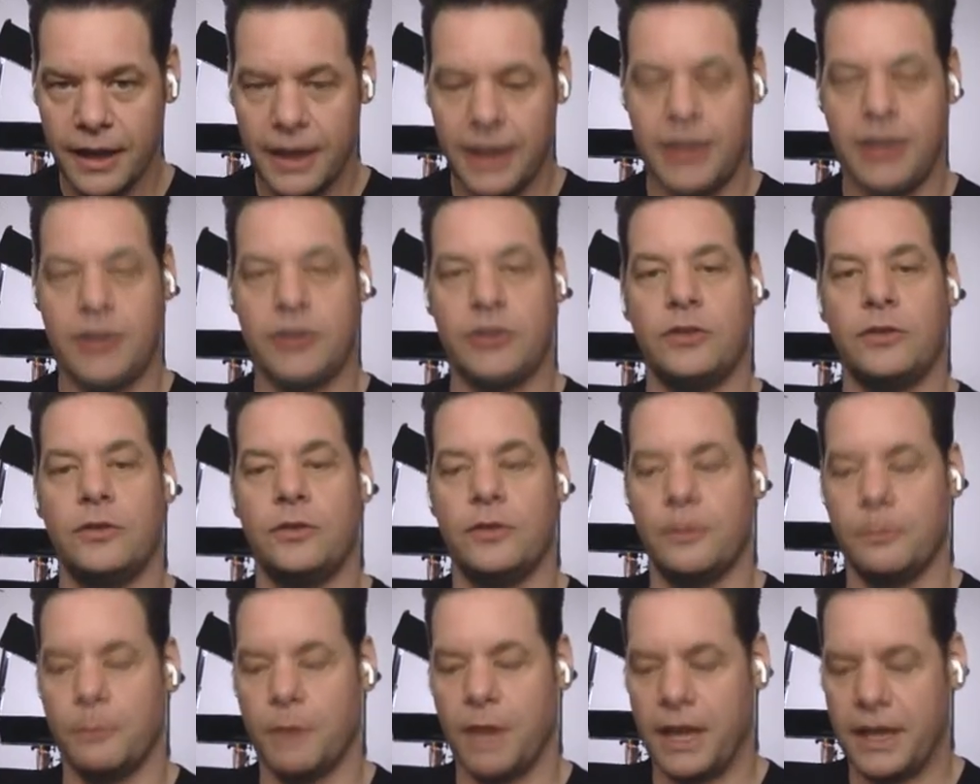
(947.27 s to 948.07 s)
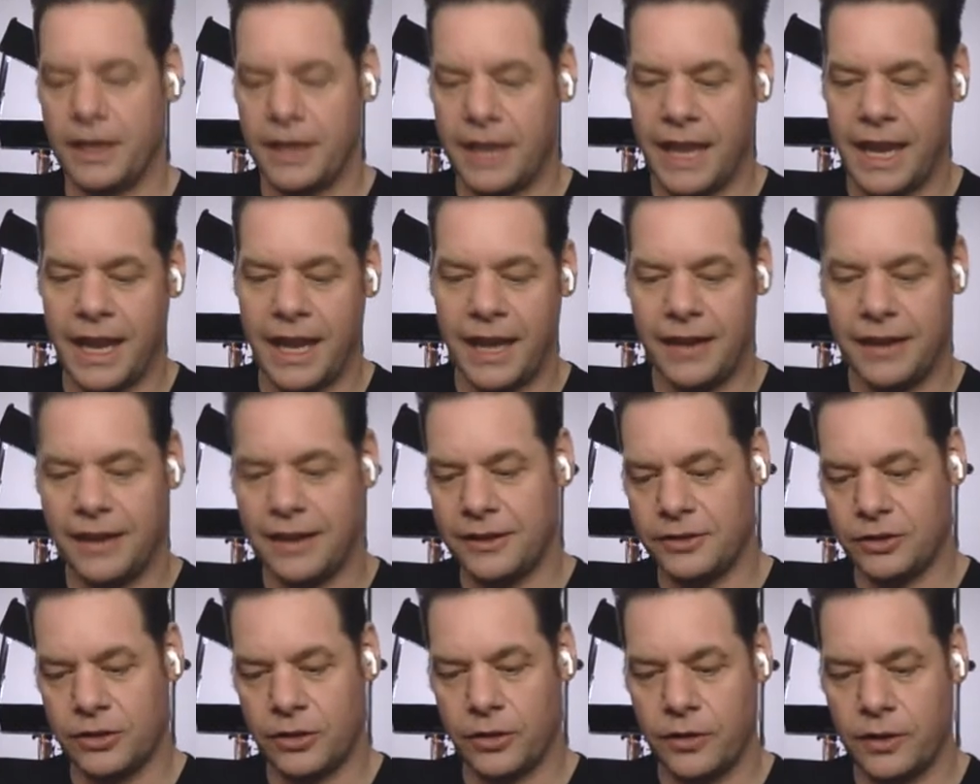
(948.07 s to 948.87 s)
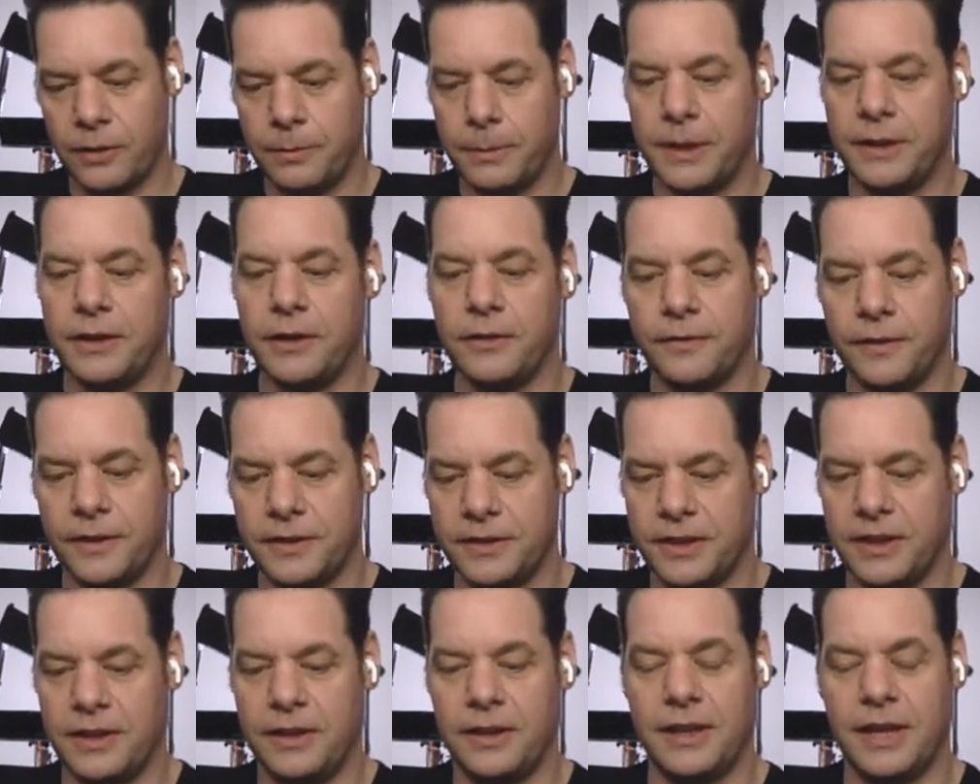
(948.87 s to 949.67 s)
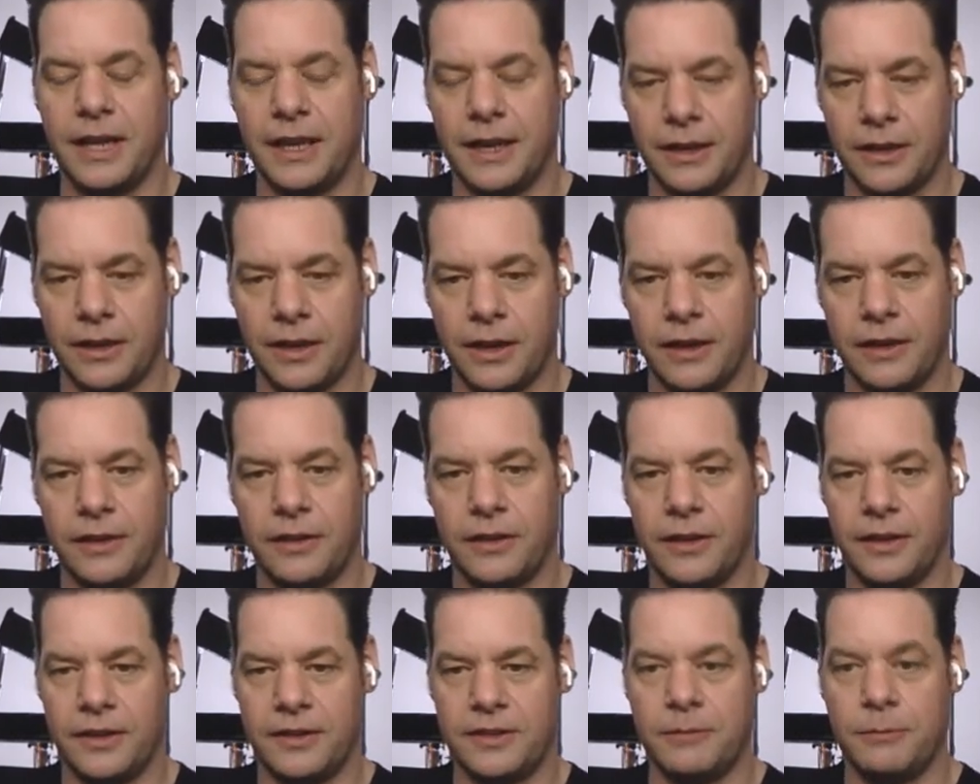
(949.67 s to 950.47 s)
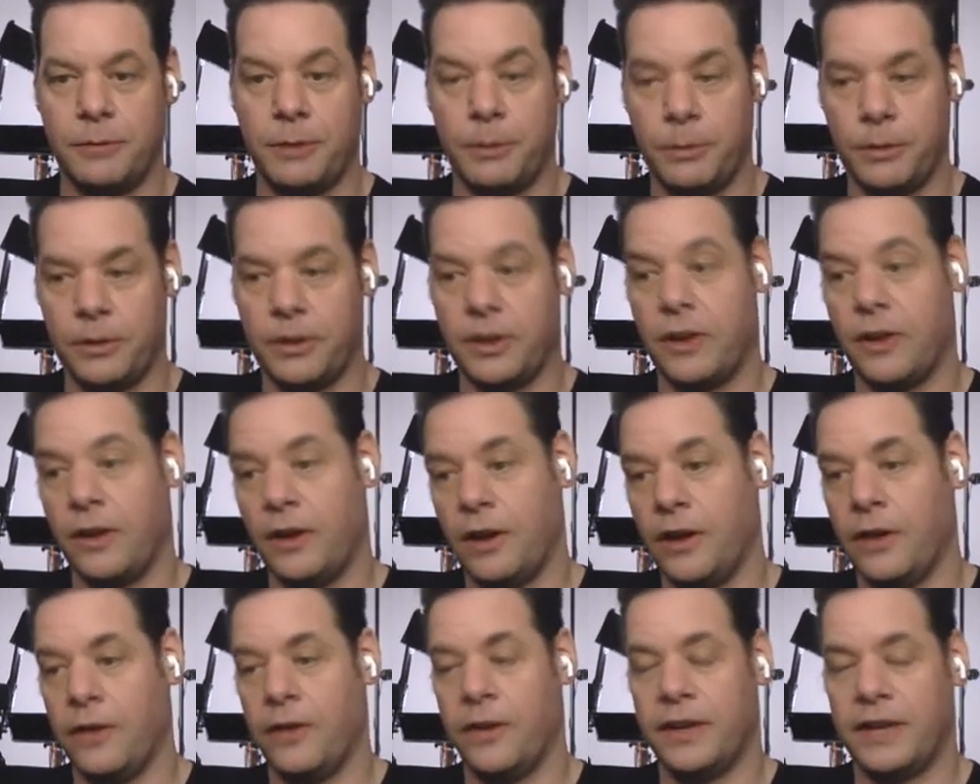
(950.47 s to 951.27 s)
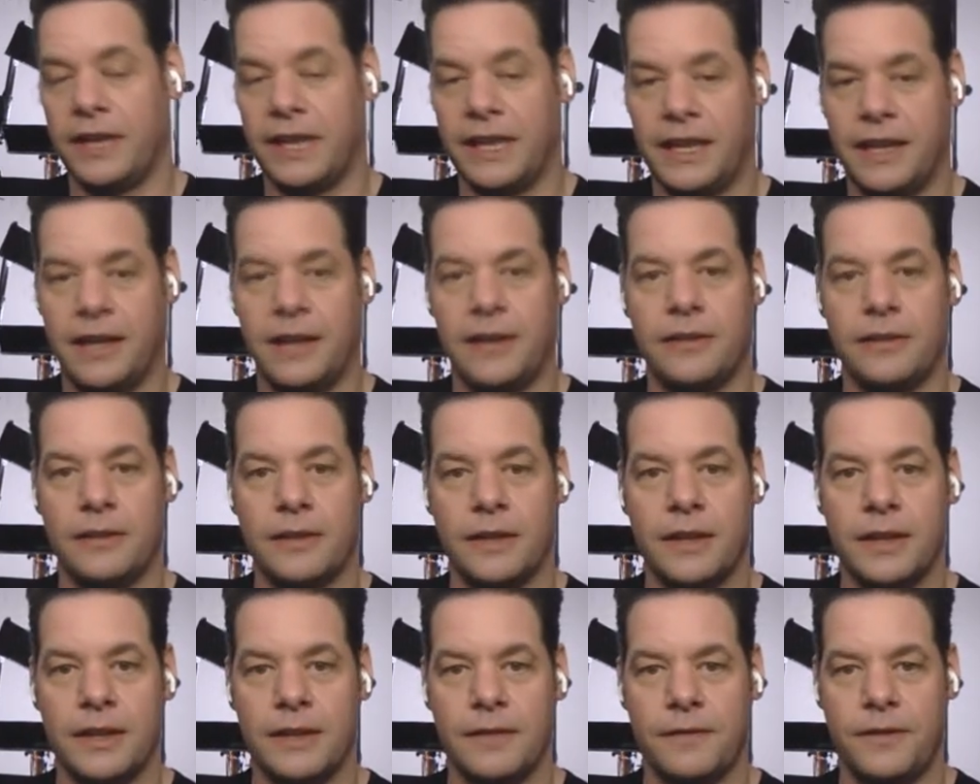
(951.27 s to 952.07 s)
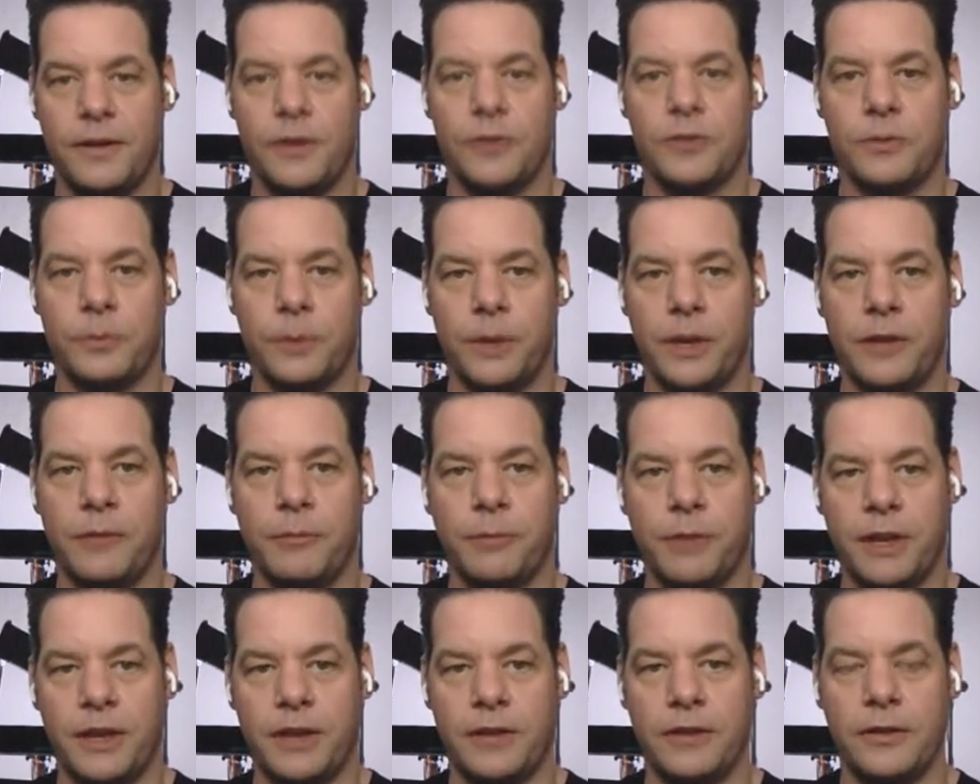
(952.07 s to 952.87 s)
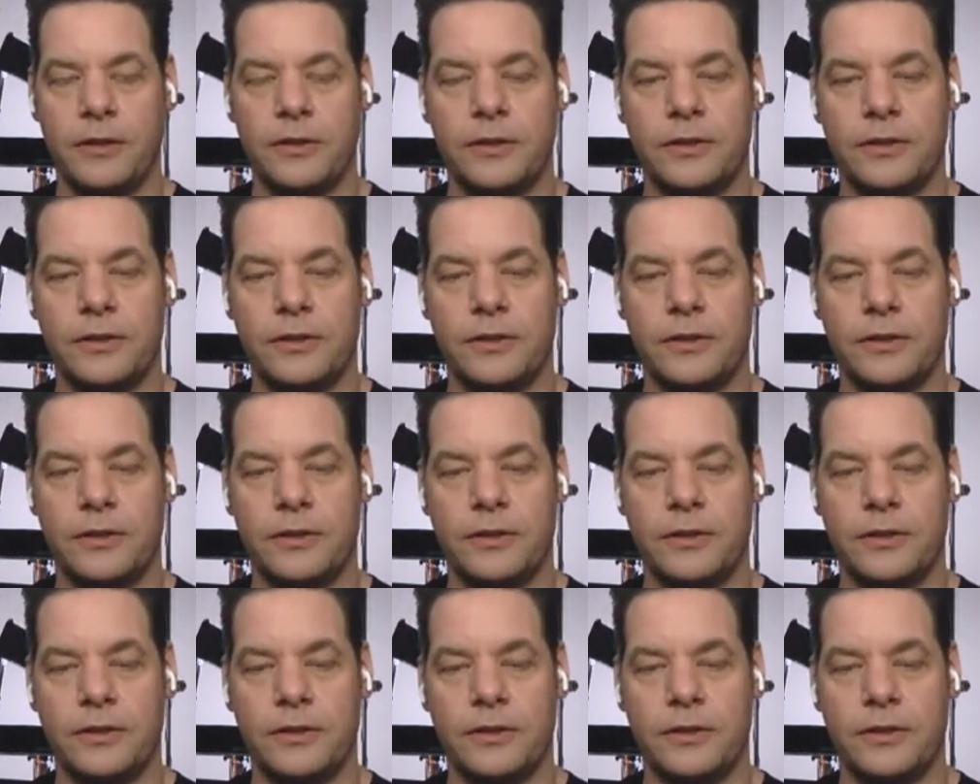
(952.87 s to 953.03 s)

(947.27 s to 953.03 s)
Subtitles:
and I shoot them like that, and show them the difference, and it kind of clicks, and people go, oh, okay, get it. Feels weird, but it